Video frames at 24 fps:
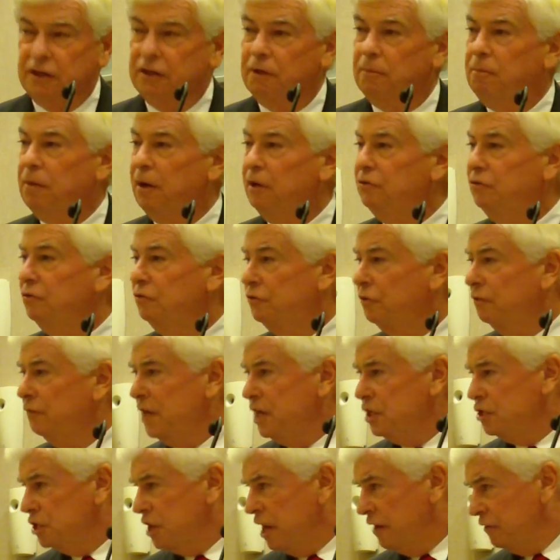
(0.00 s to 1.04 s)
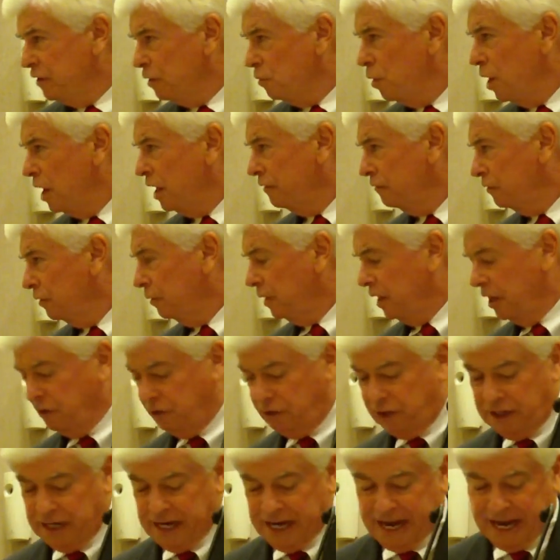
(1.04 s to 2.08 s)
The presence of each and every one of you here
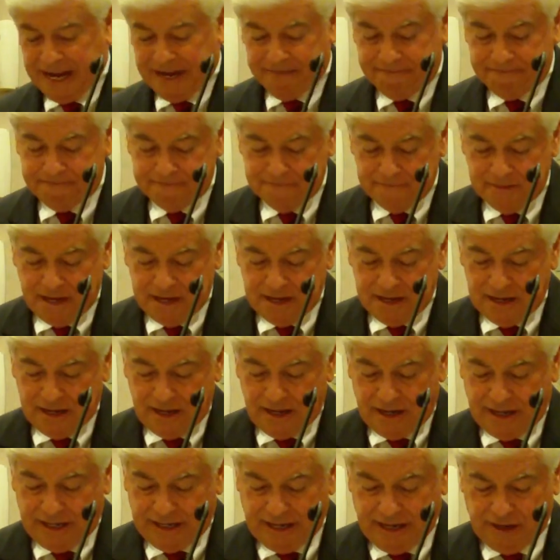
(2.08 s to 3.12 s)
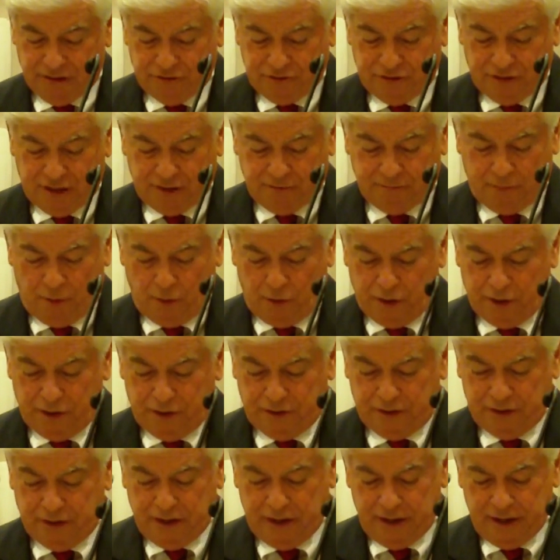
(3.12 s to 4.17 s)
today, uh, here's an
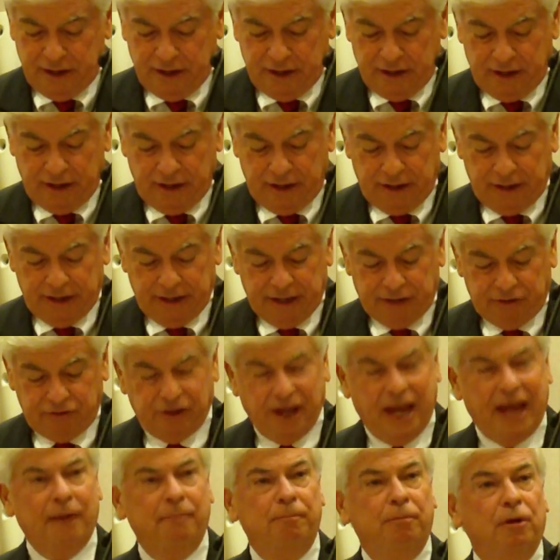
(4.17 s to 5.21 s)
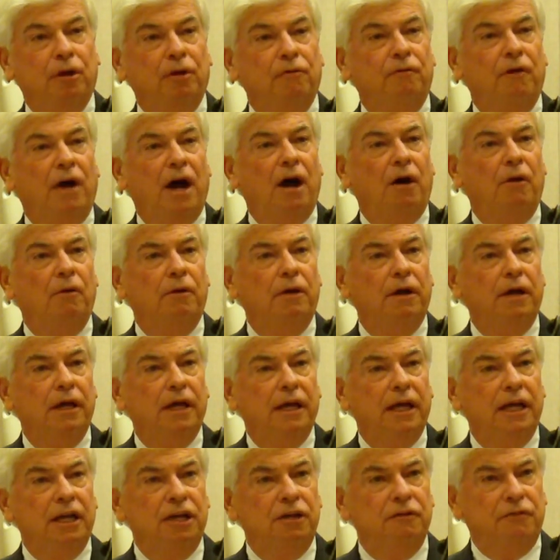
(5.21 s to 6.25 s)
important uh, example of how
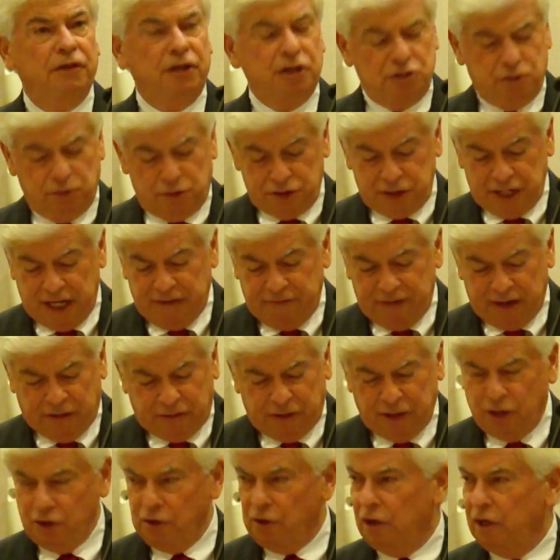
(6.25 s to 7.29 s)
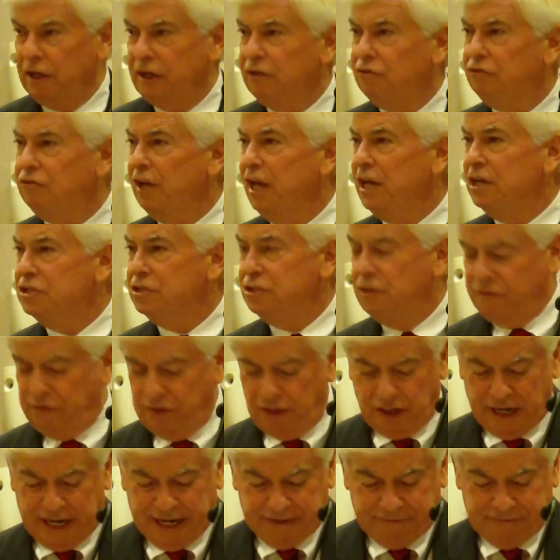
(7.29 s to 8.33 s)
individuals, even at the earliest stages of
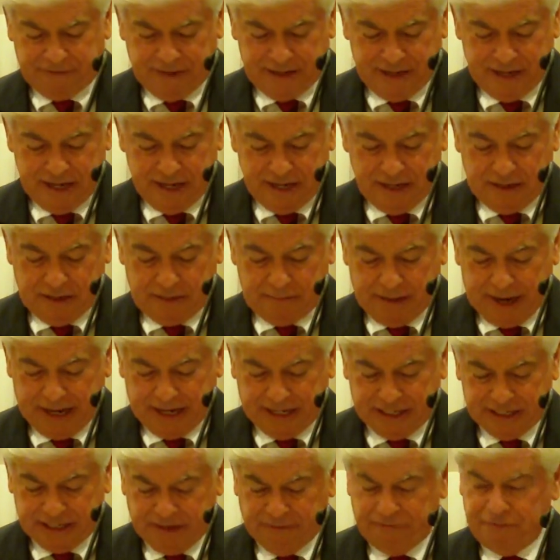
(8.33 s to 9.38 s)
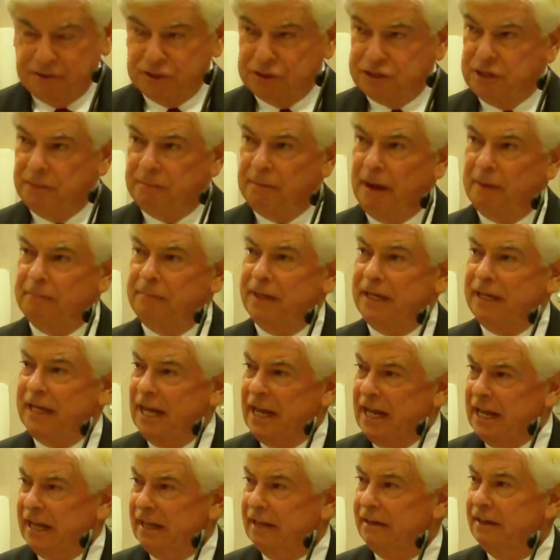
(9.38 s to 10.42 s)
your life, can make a difference. And by
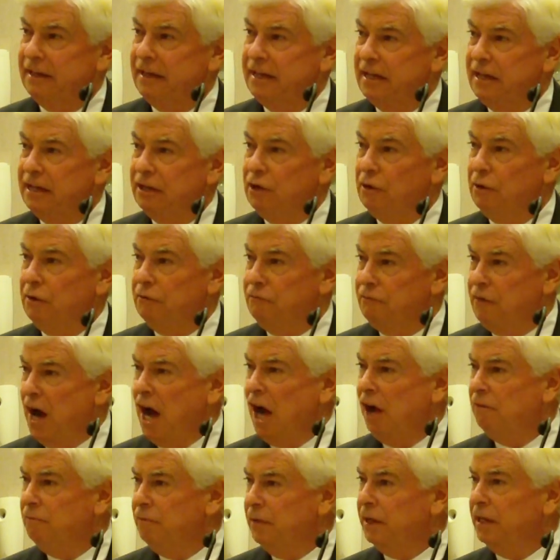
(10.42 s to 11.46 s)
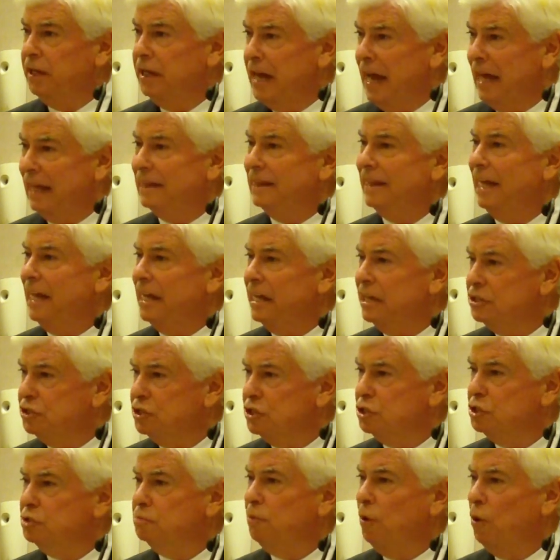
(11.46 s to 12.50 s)
beginning your involvement in athletics
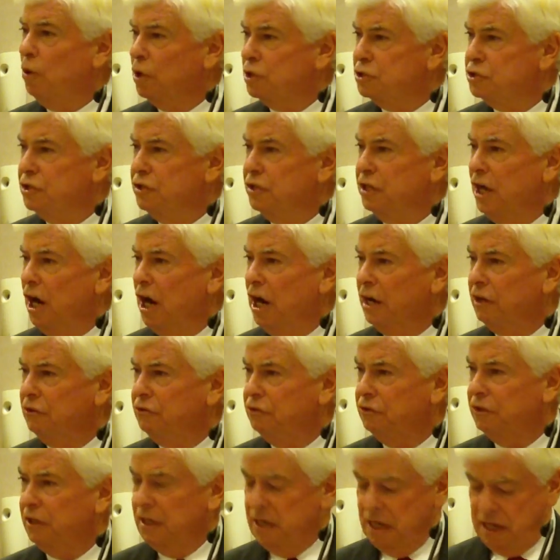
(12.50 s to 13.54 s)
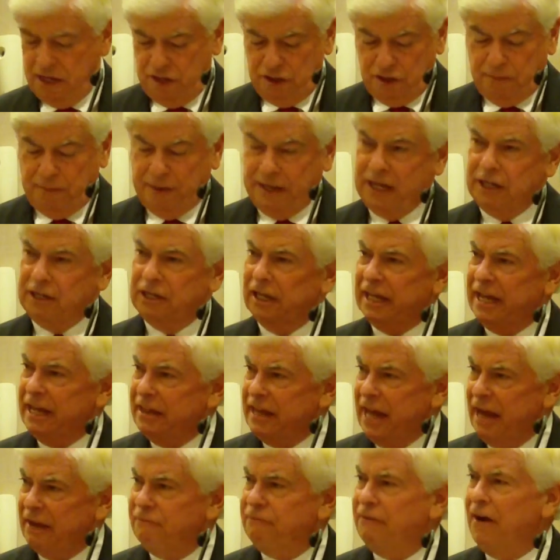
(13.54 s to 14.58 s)
and sports and the arts, you begin to lay
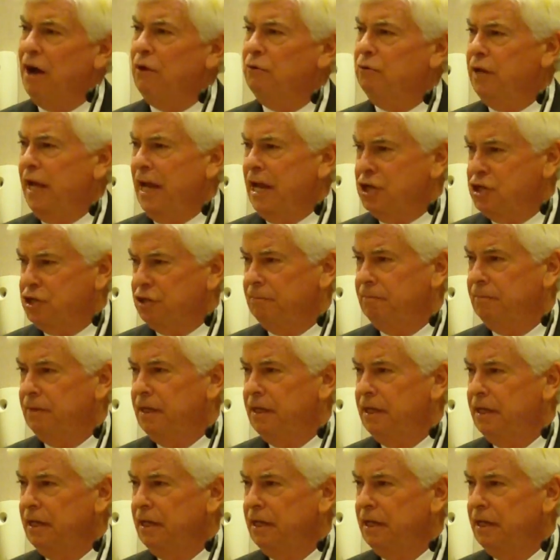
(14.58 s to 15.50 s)
that foundation